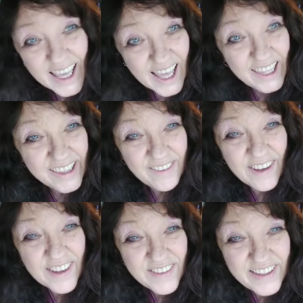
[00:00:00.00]
guys,
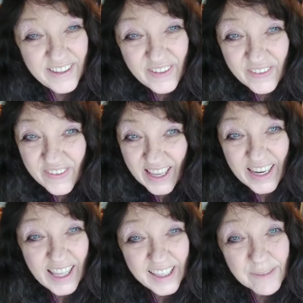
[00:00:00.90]
welcome to
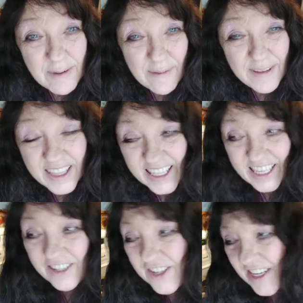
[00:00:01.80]
Nay Nay's Prepping
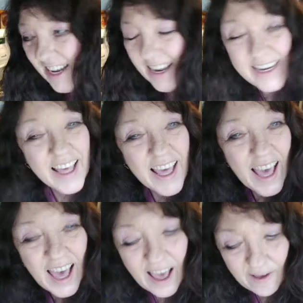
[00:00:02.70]
Kitchen.
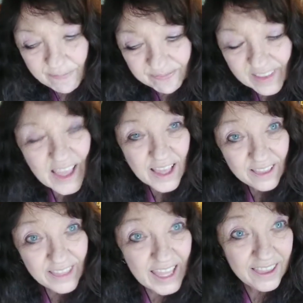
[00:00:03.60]
Um,
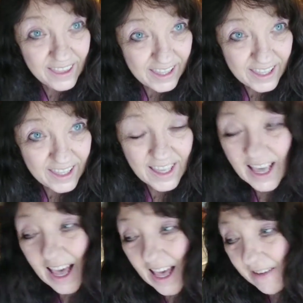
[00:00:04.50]
lately,
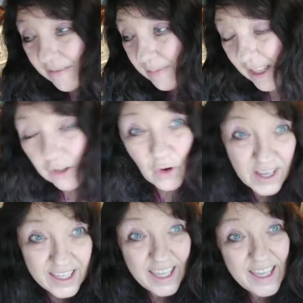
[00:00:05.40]
I've been
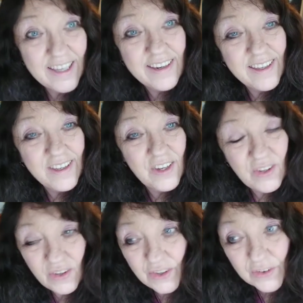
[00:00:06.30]
going
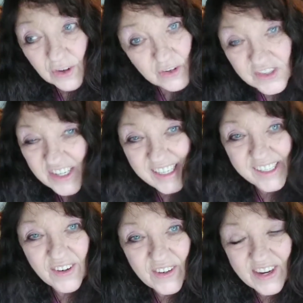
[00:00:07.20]
into the grocery
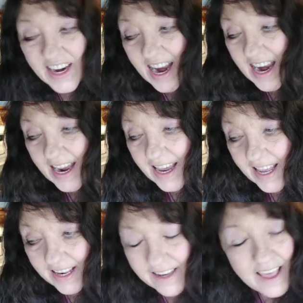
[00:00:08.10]
store
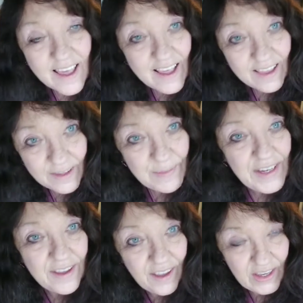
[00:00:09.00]
and let me
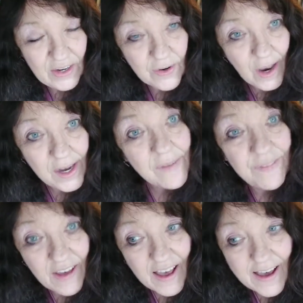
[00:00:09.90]
tell you, trying to
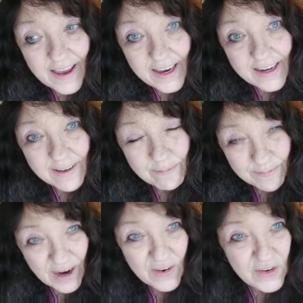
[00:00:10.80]
find
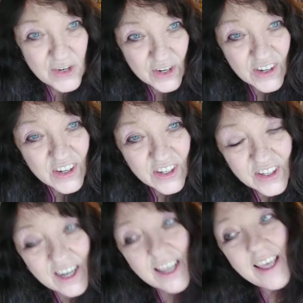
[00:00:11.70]
brown
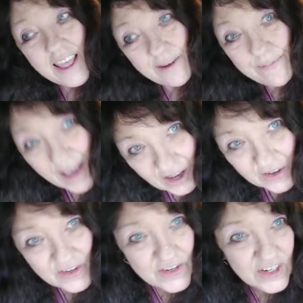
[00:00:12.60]
sugar and
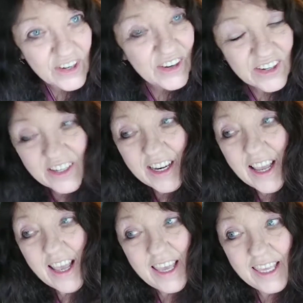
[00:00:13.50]
powdered sugar
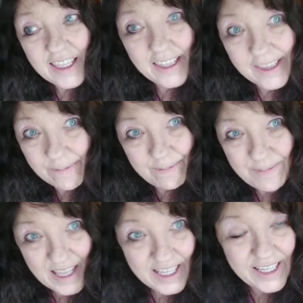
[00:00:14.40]
has
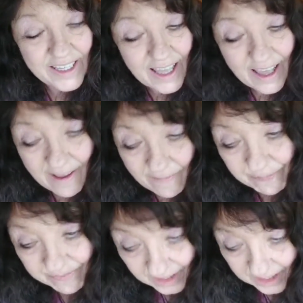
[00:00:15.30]
been
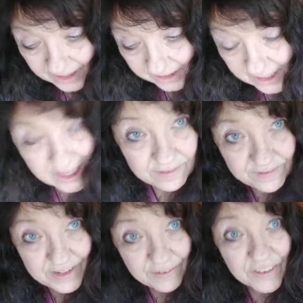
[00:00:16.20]
um, kind
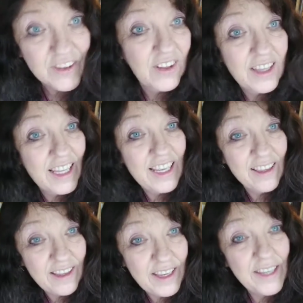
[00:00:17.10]
of difficult
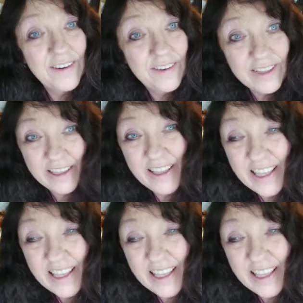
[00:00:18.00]
lately, to tell